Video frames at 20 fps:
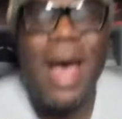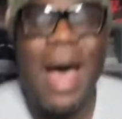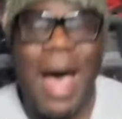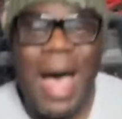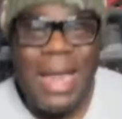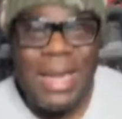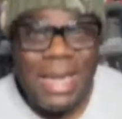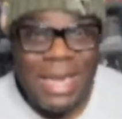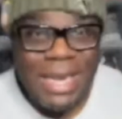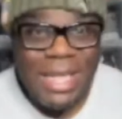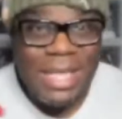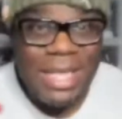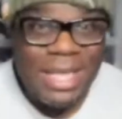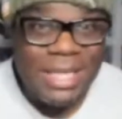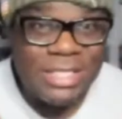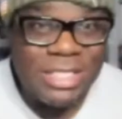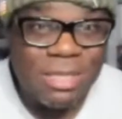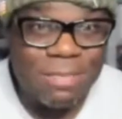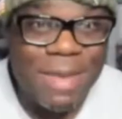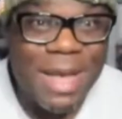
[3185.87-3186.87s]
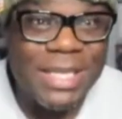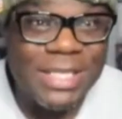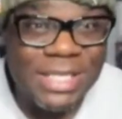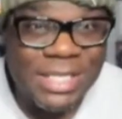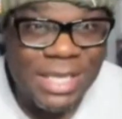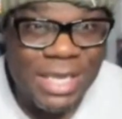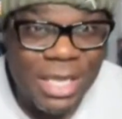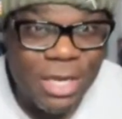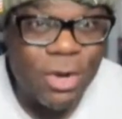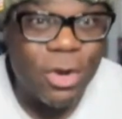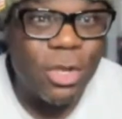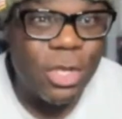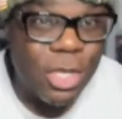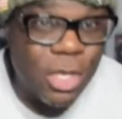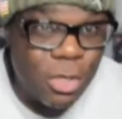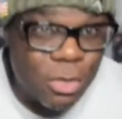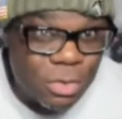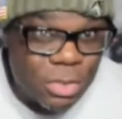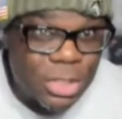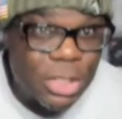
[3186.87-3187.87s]
I need to get into my sneaker
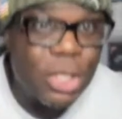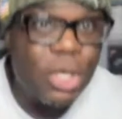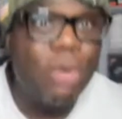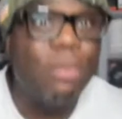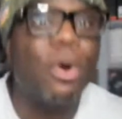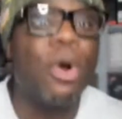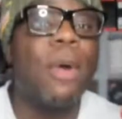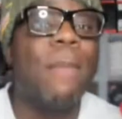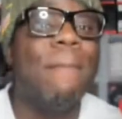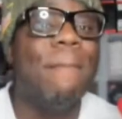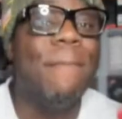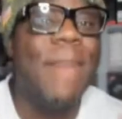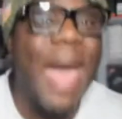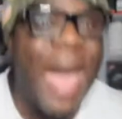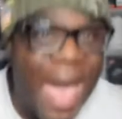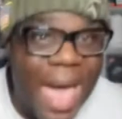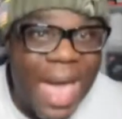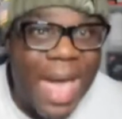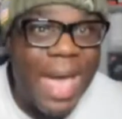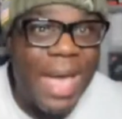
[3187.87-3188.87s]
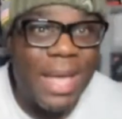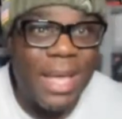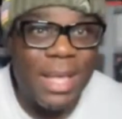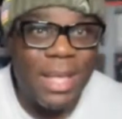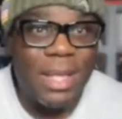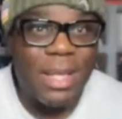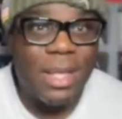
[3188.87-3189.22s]
YouTuber bag.